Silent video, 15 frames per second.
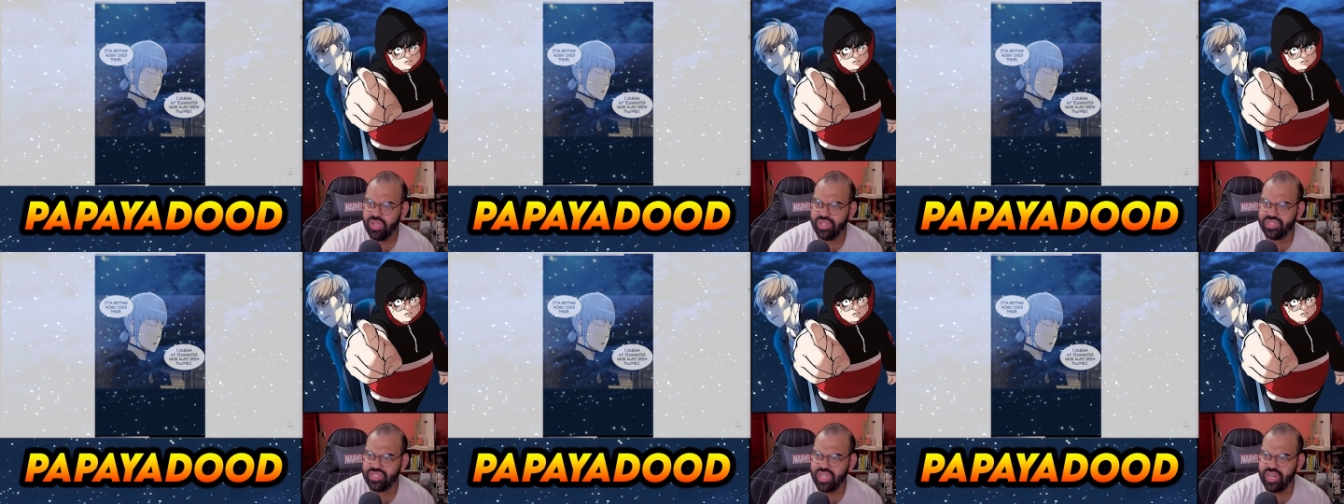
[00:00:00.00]

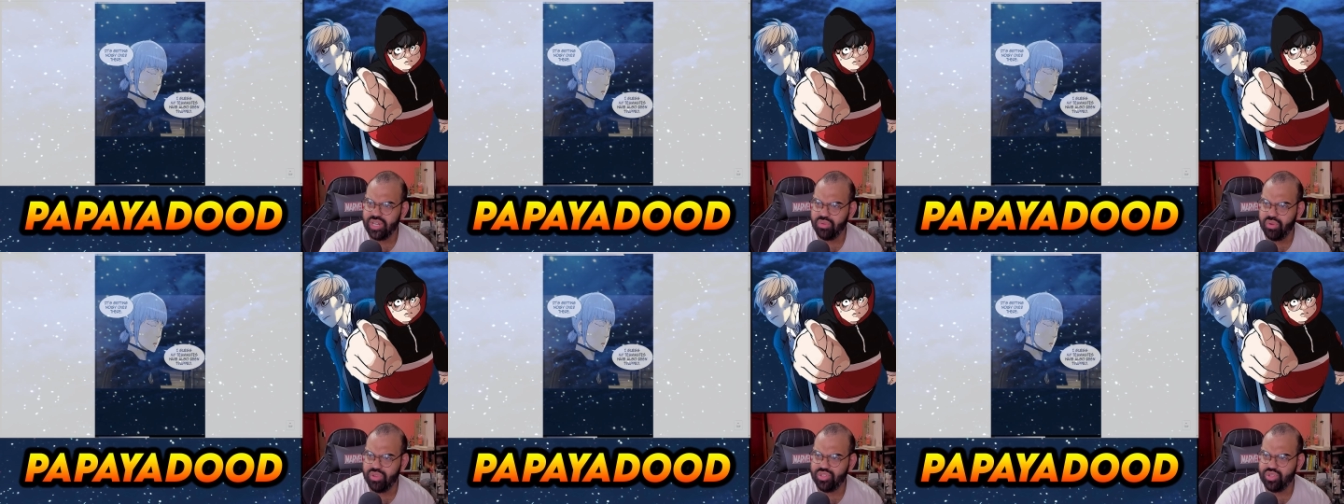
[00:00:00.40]
It's
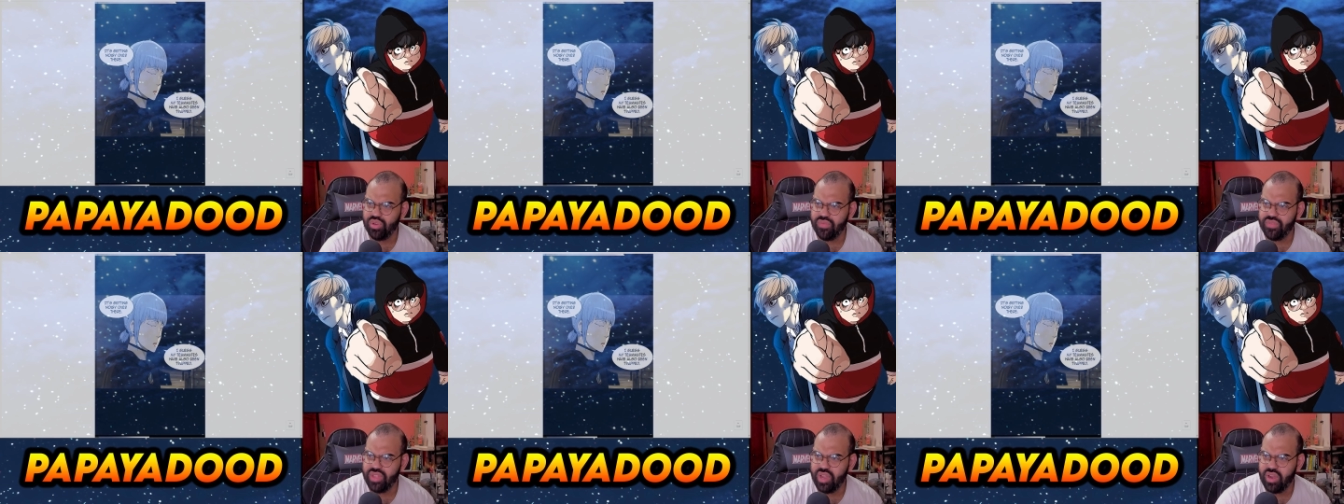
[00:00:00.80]
getting noisy
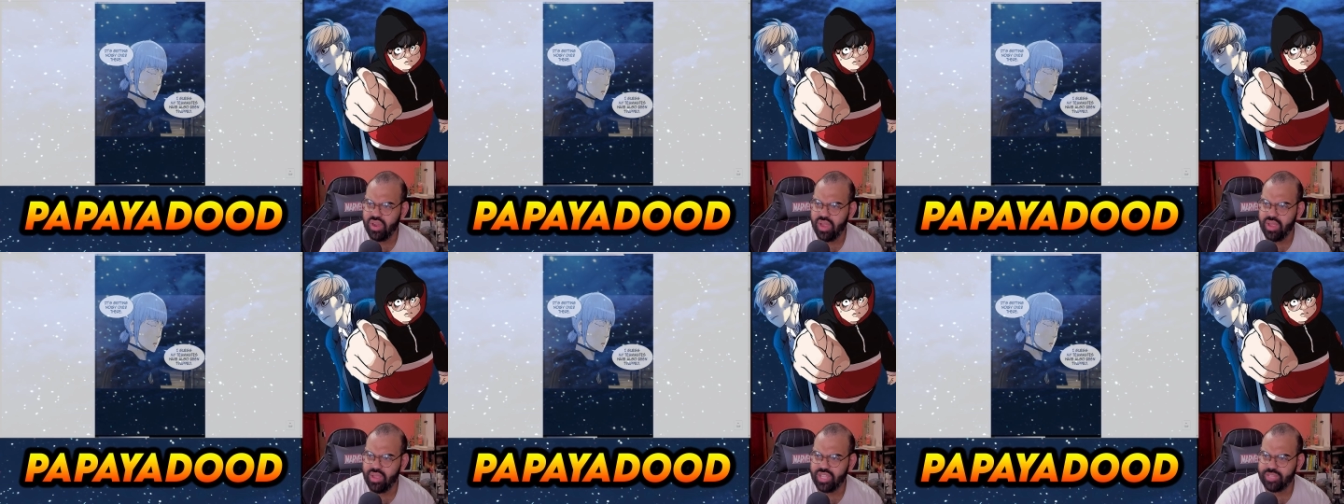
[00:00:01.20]
over there.
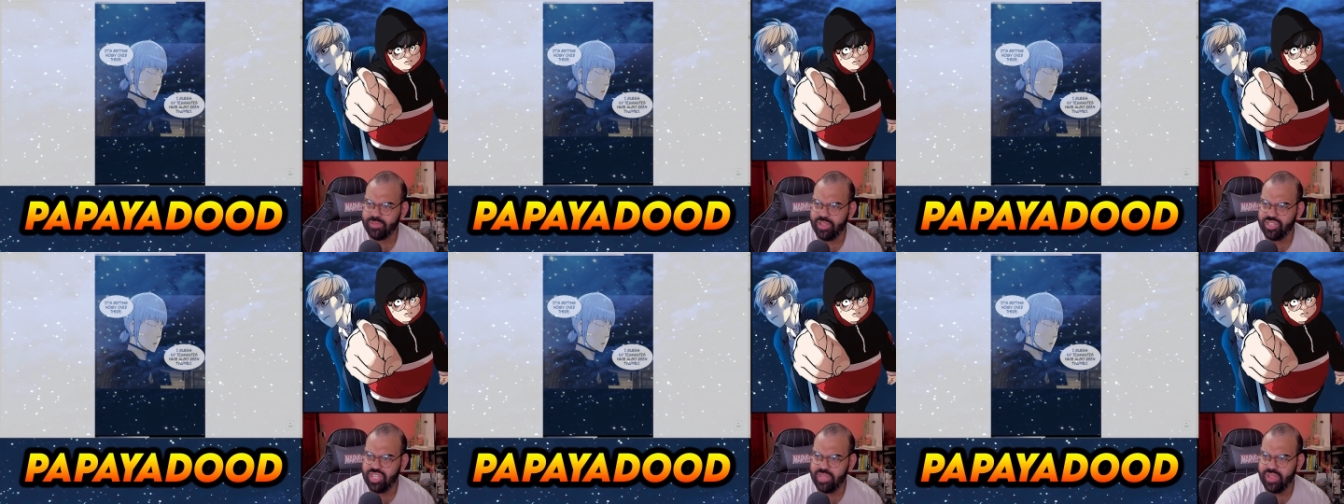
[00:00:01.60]
I guess
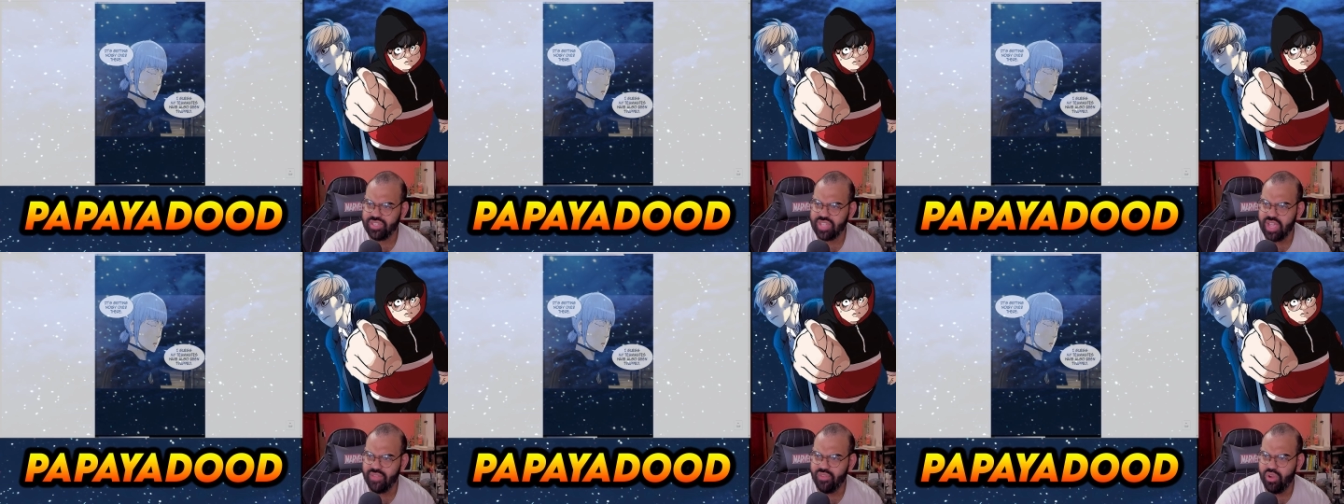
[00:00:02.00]
my
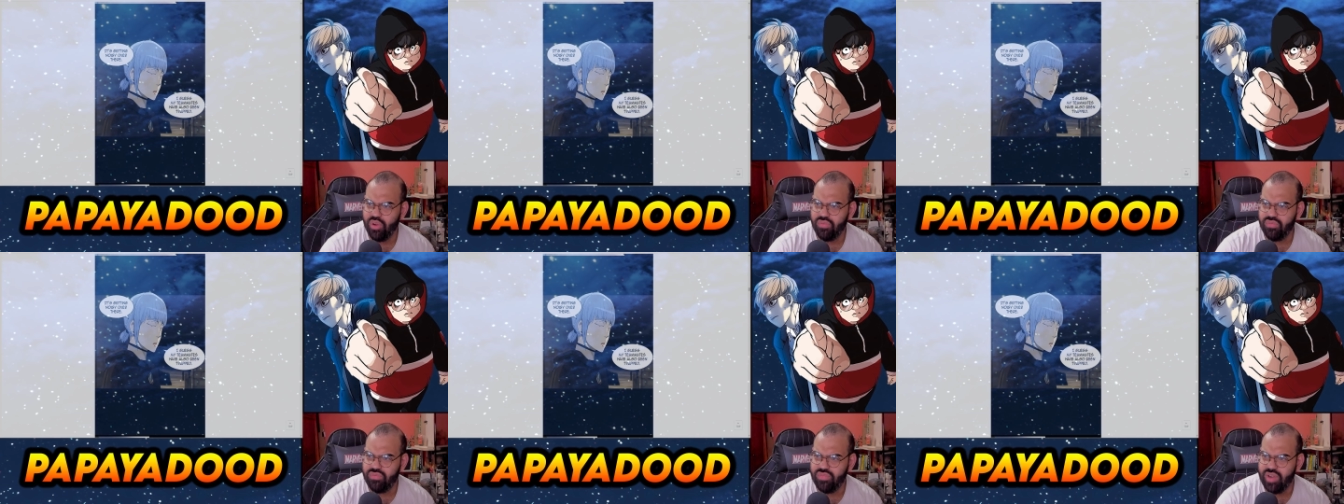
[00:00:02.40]
teammates have
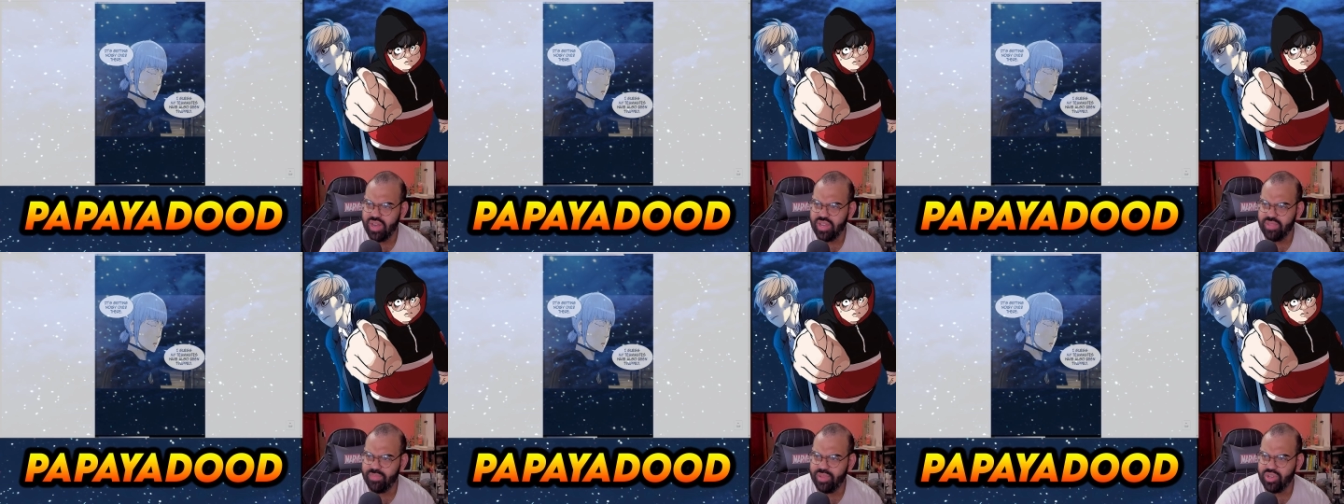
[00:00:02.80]

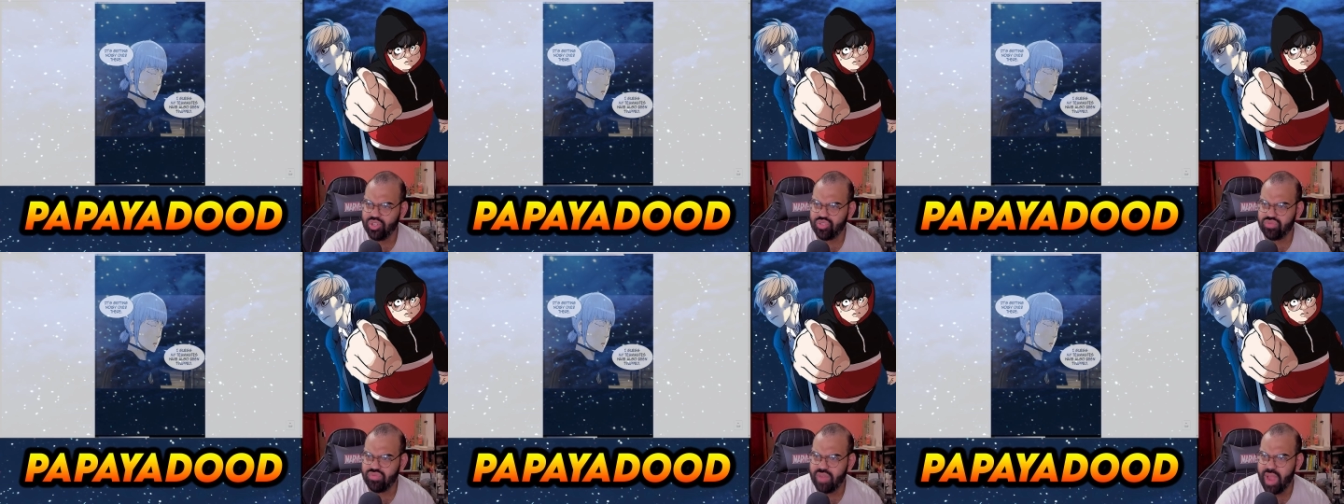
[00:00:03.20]
already been
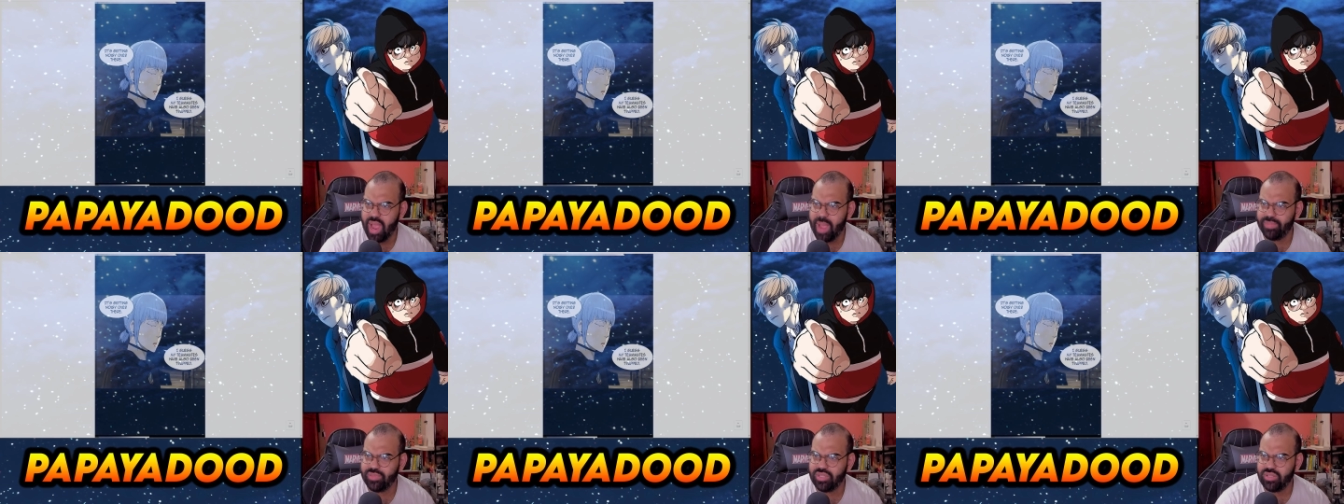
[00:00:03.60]

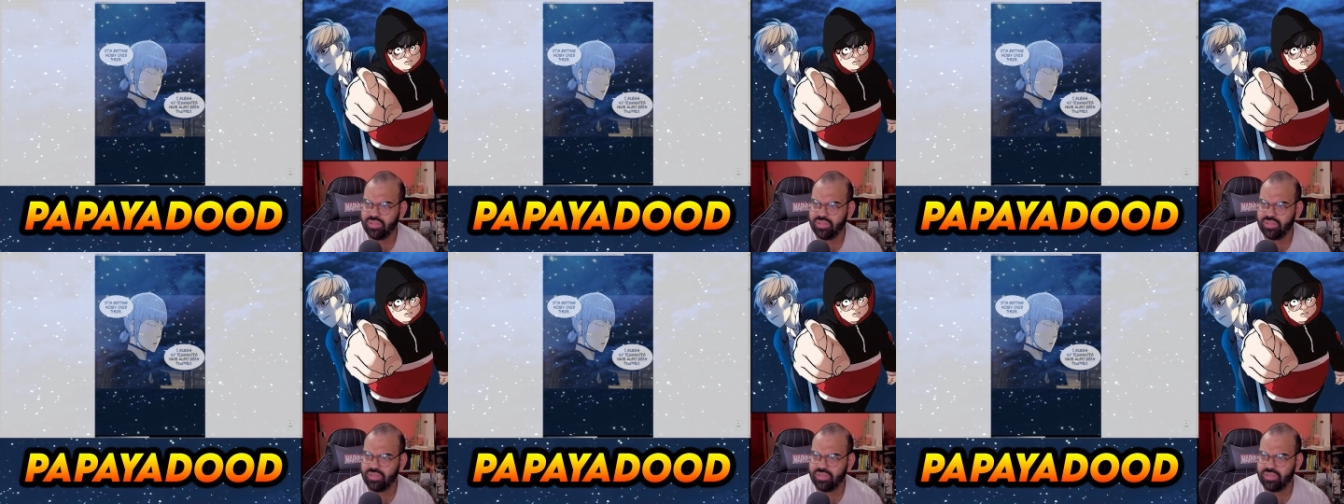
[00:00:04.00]
trapped.